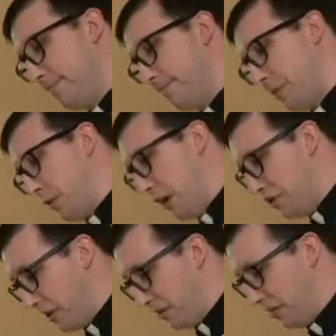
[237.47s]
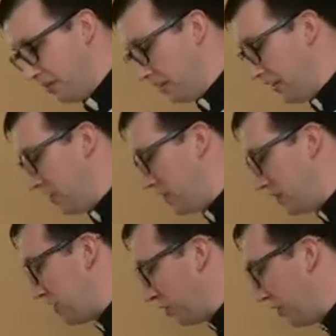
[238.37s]
When watching these
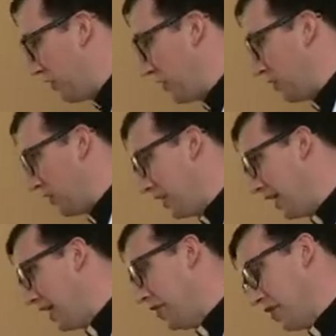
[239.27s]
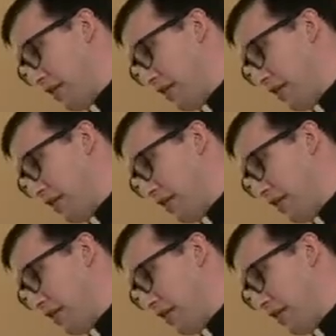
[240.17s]
Disney movies with the kids